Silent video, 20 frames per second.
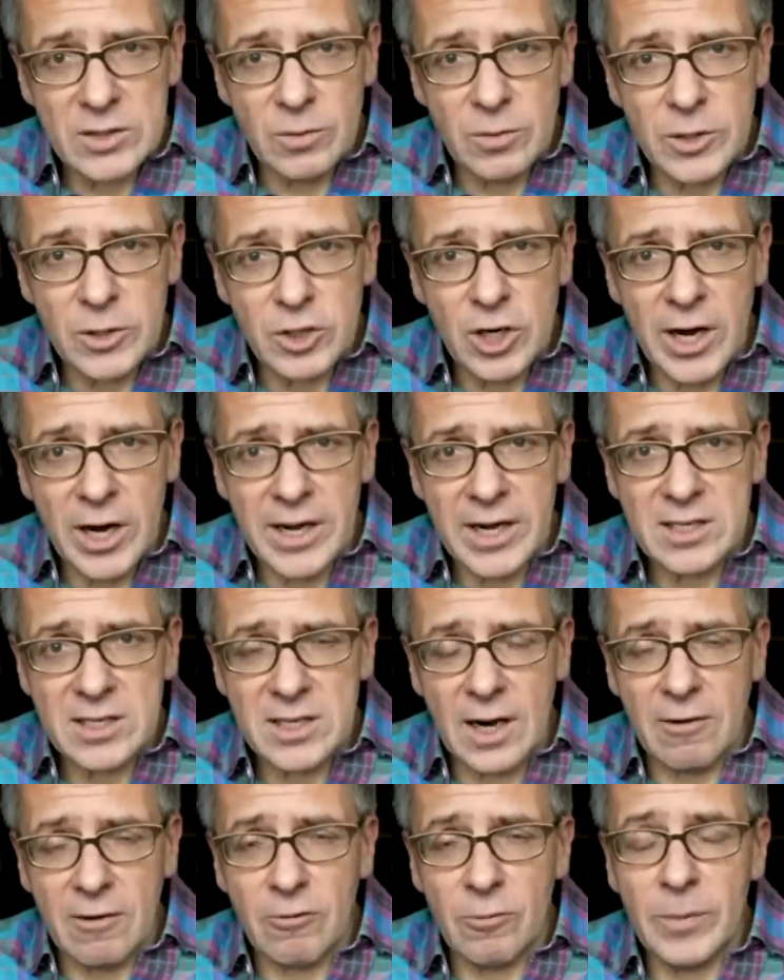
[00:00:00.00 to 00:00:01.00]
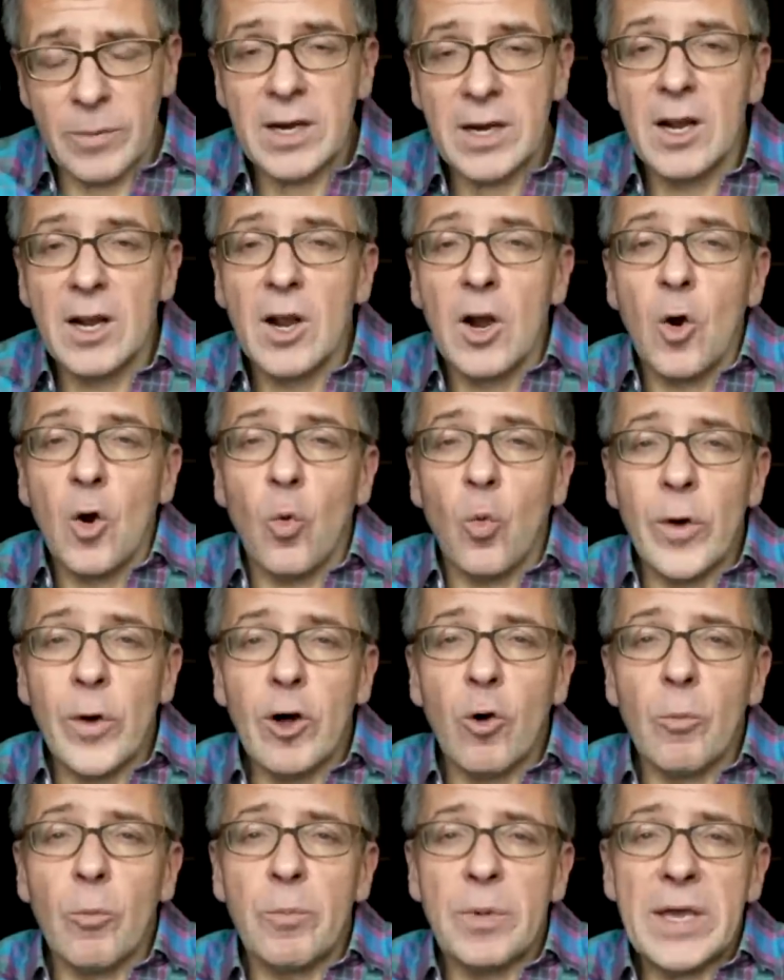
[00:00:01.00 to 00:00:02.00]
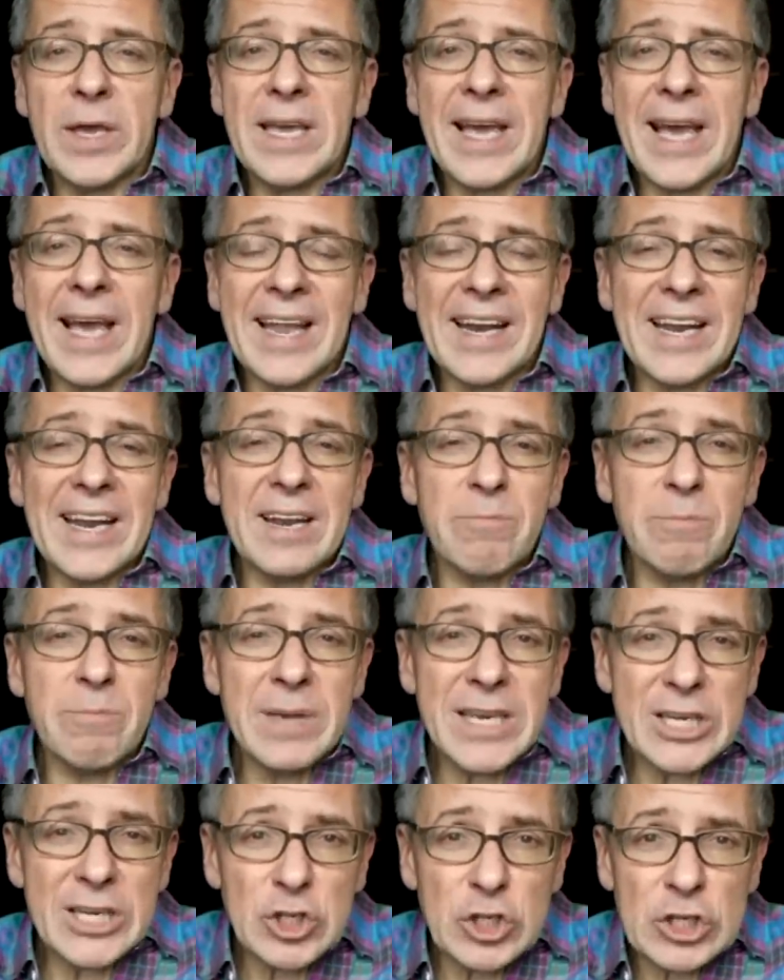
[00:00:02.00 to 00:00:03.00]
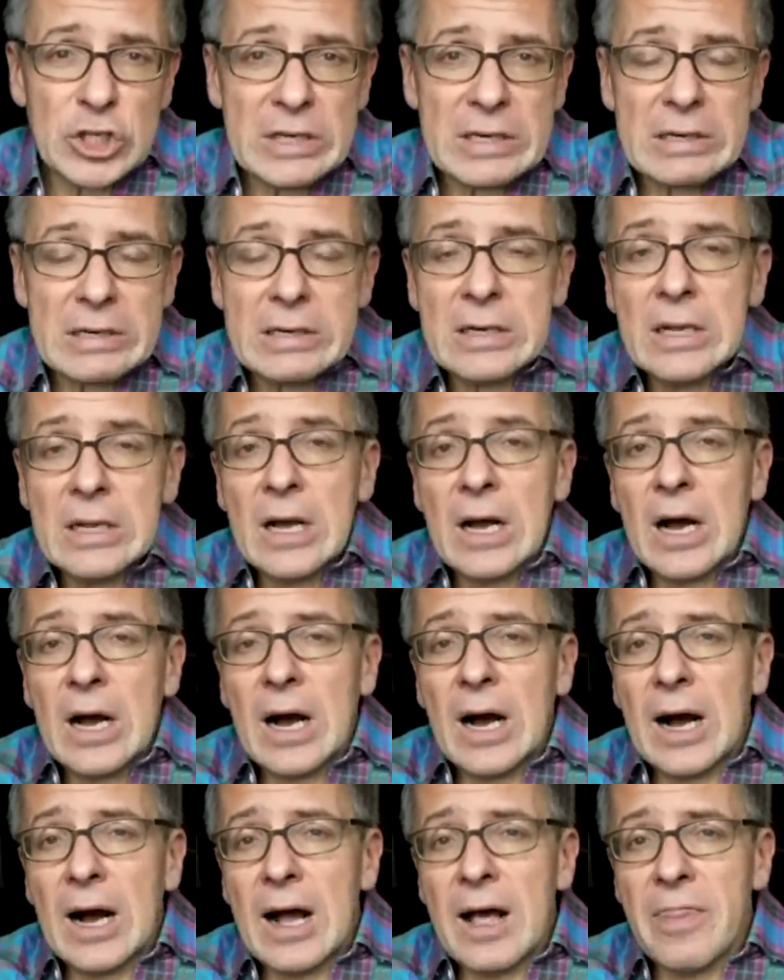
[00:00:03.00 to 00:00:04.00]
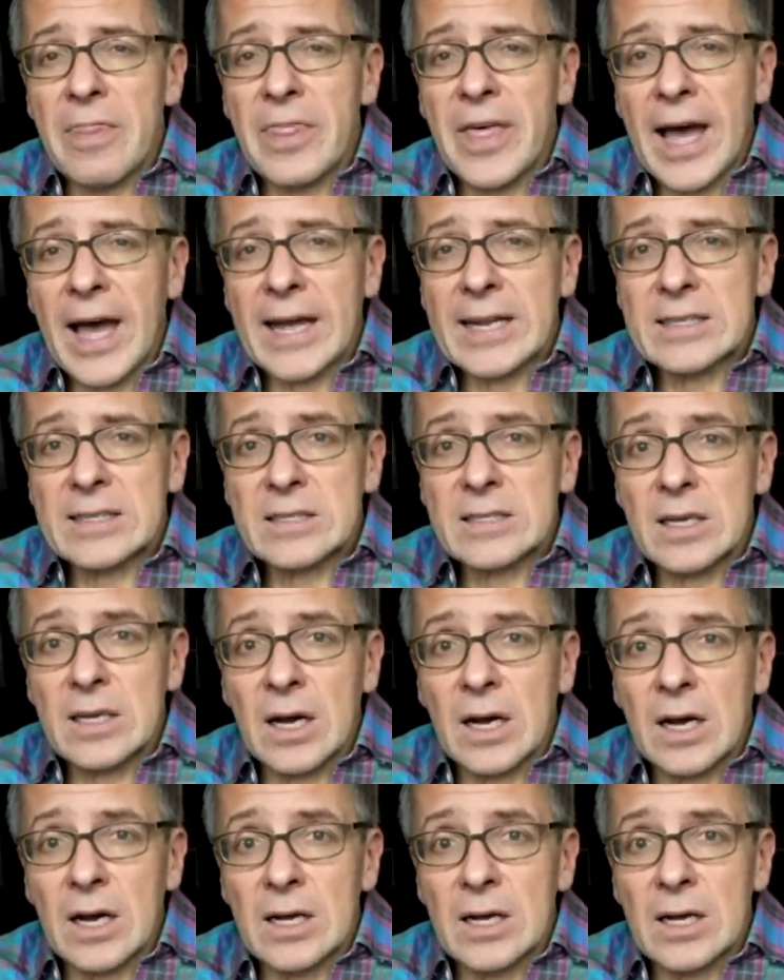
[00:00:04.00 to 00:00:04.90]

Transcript: from the Chinese government will be an admission that